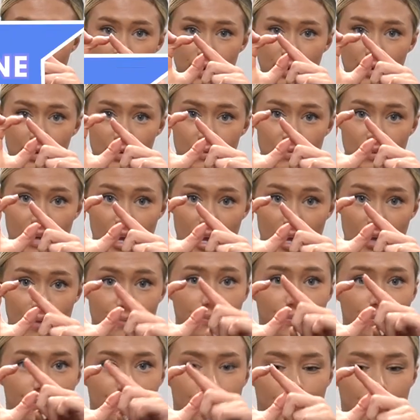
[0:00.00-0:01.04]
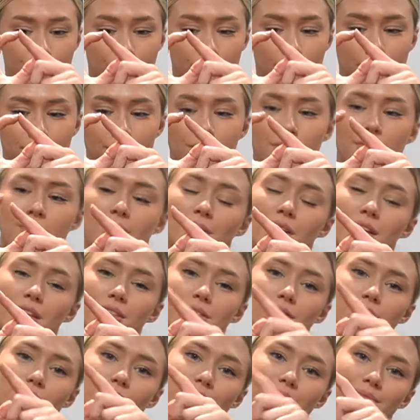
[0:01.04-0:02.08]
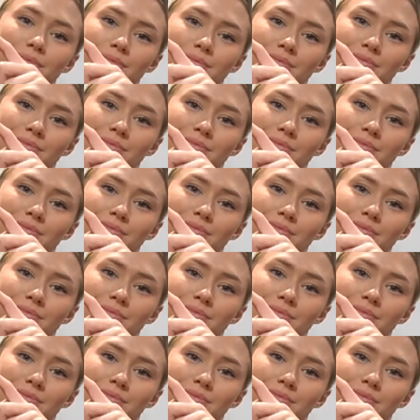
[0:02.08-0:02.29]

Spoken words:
period of time, like so.